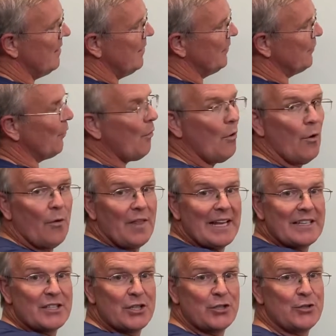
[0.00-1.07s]
So all
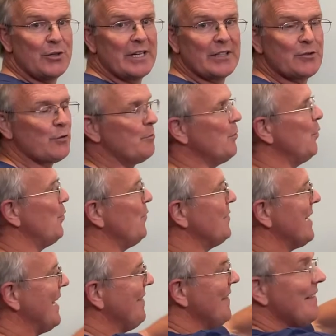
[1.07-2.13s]
that tissue gets
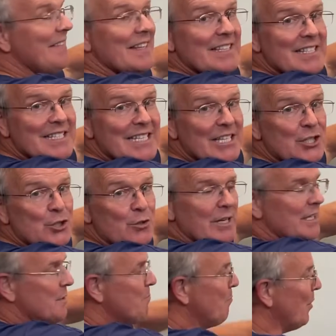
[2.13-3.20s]
removed, and then this tissue
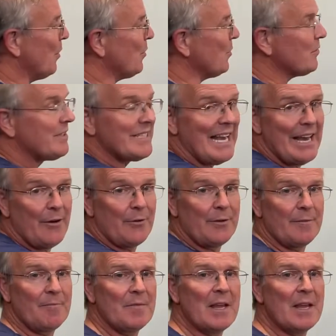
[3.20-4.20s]
gets pulled down.